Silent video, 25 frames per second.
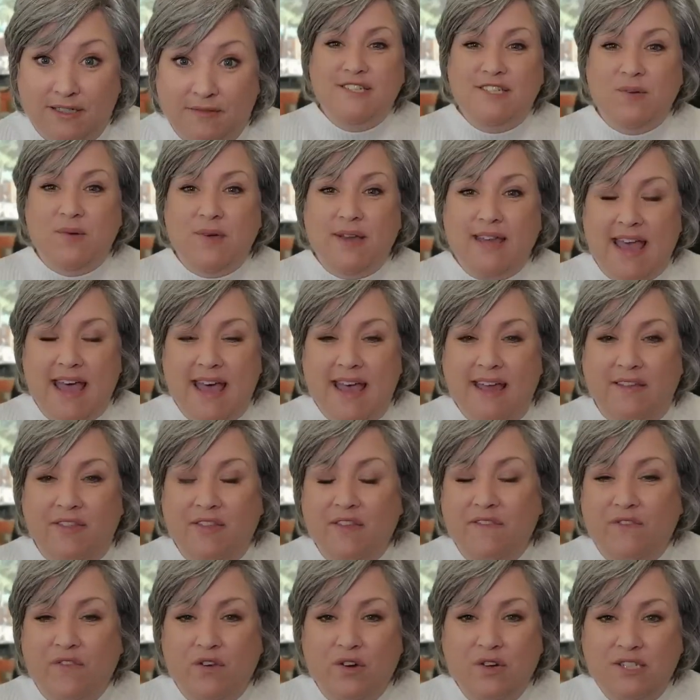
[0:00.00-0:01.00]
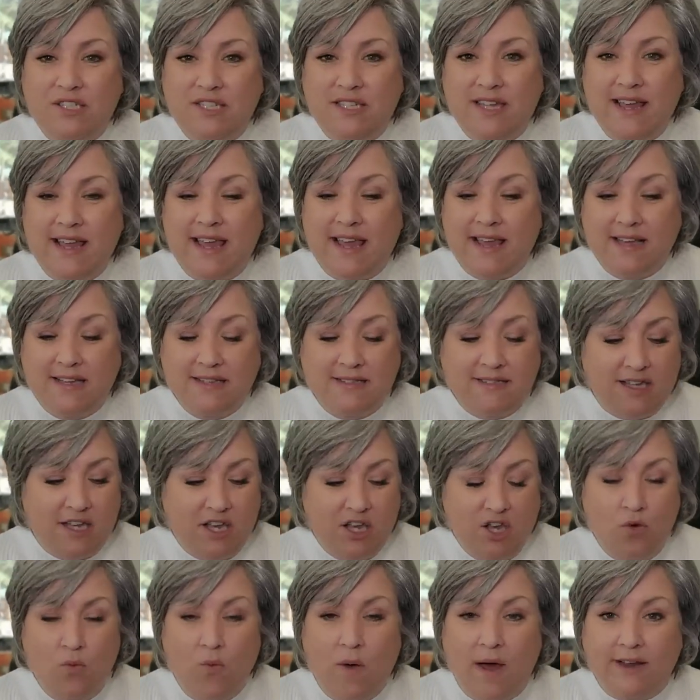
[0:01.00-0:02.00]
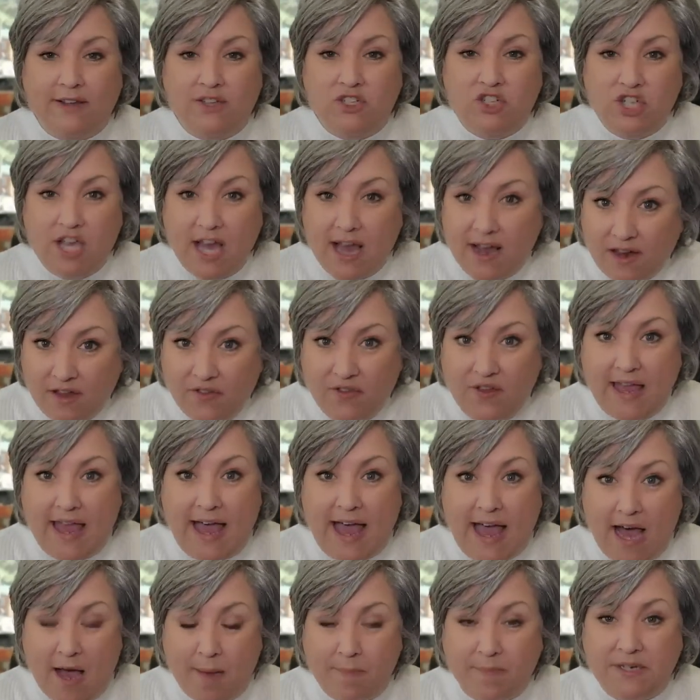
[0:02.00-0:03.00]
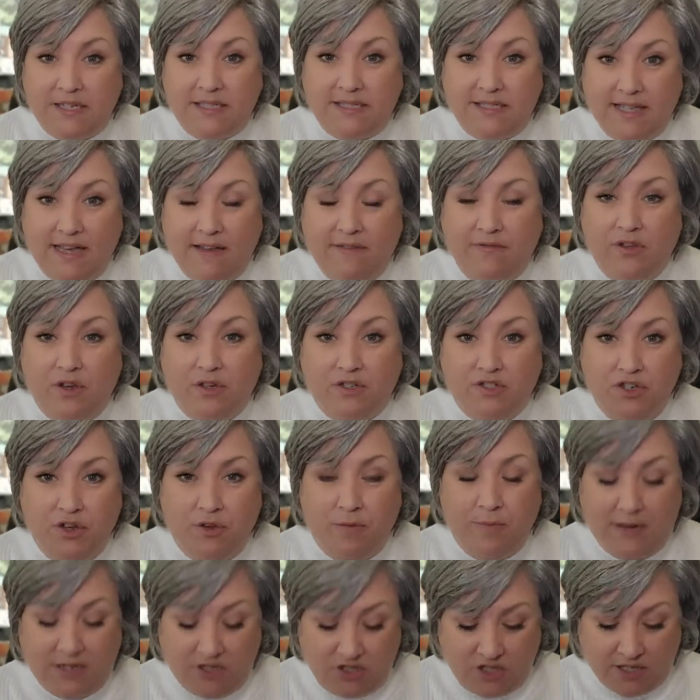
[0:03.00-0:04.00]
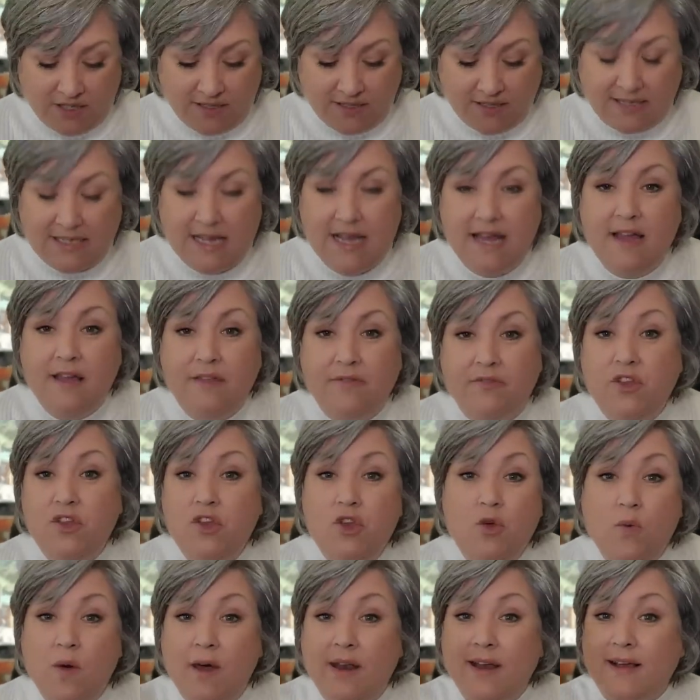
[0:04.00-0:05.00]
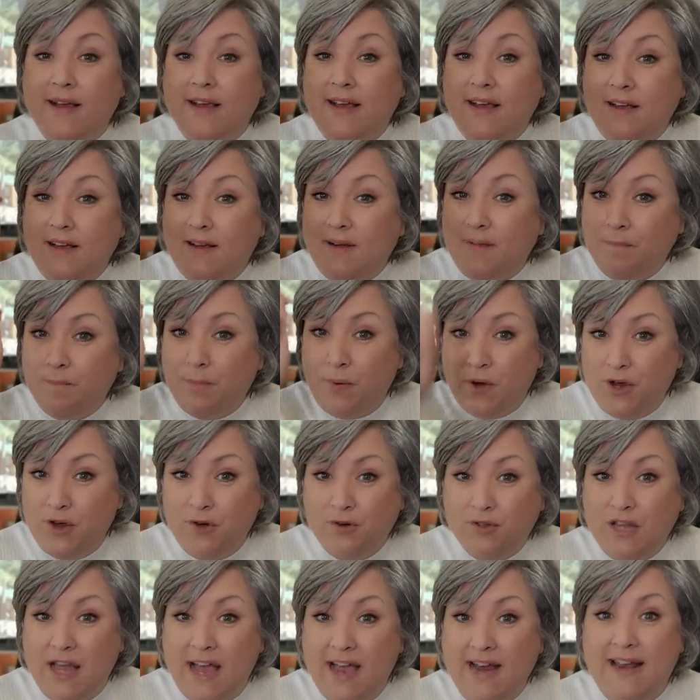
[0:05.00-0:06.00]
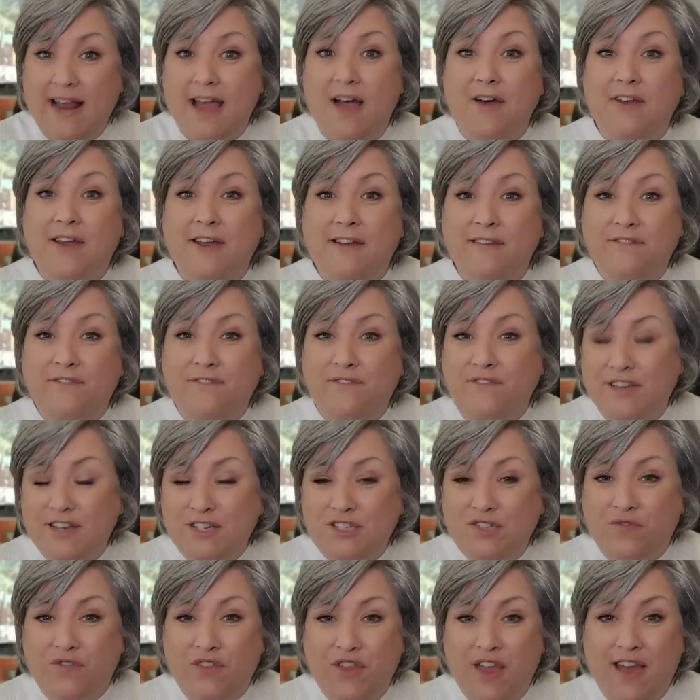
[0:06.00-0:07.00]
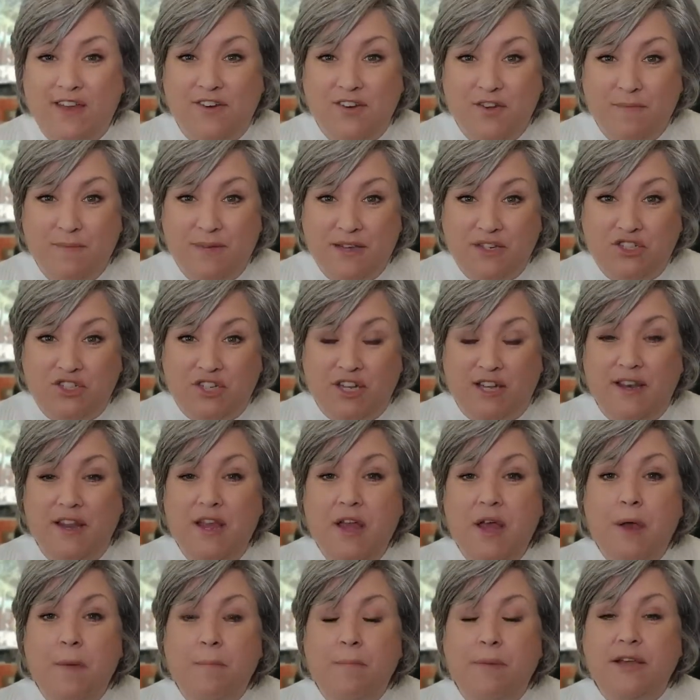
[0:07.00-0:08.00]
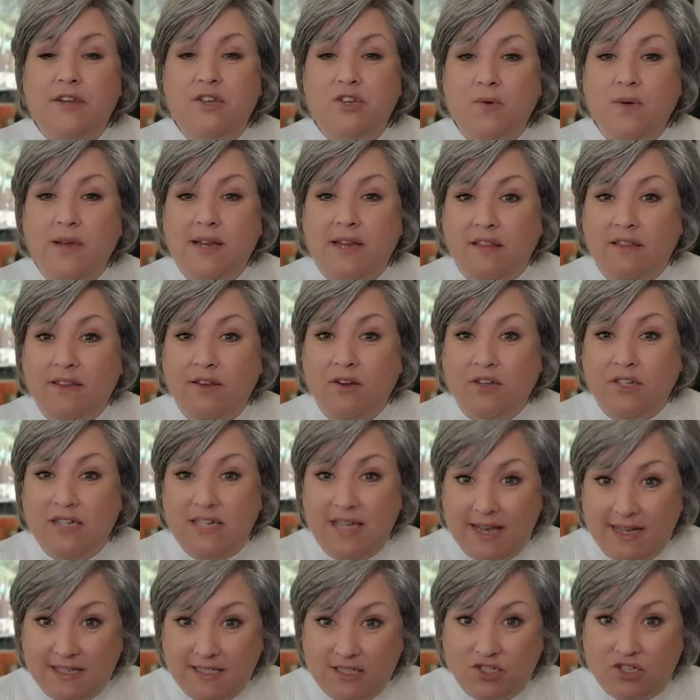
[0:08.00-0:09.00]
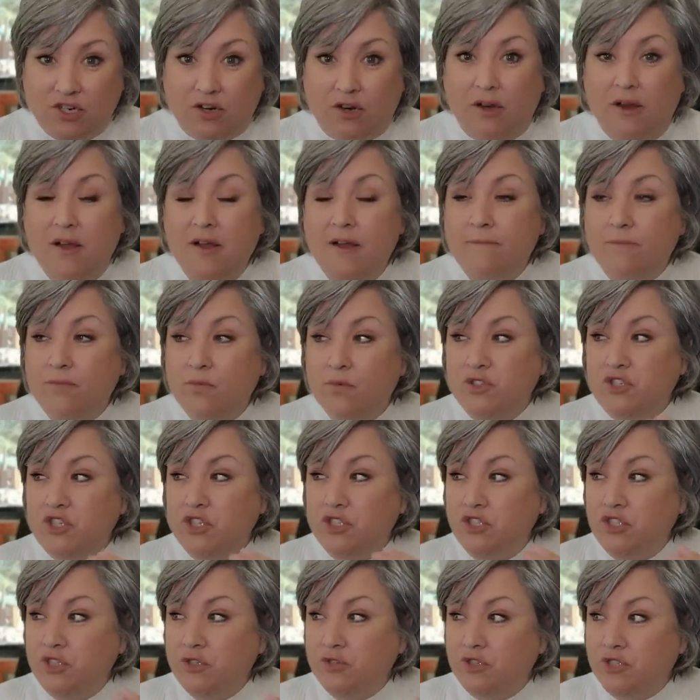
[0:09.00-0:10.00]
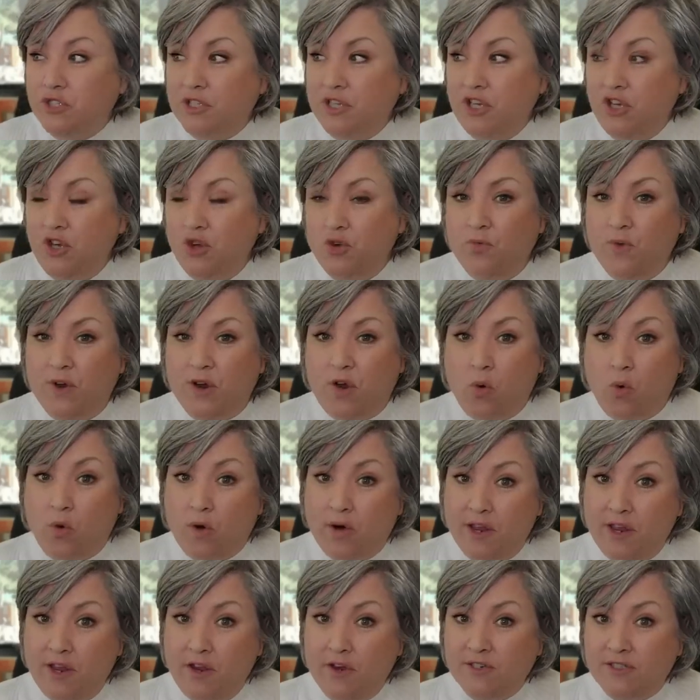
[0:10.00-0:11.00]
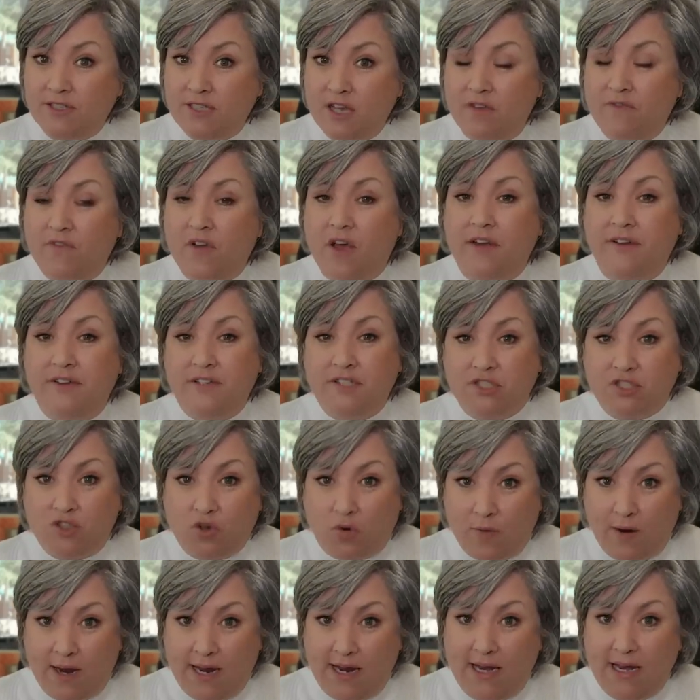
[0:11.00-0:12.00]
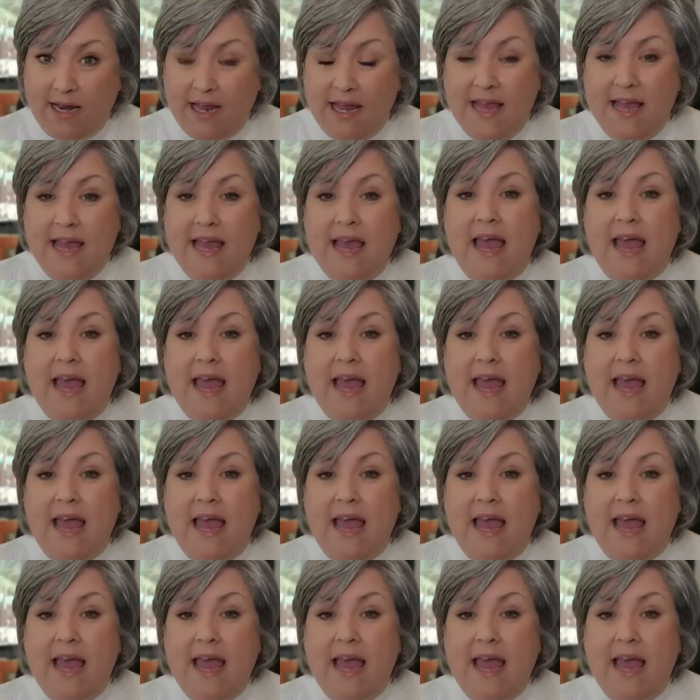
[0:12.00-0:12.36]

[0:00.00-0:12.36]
So again, the first thing is you want to check the app to see if there's new missions. Then you want to put your line out and fish for that new mission by doing a little tester, which is usually you recording yourself on a screen.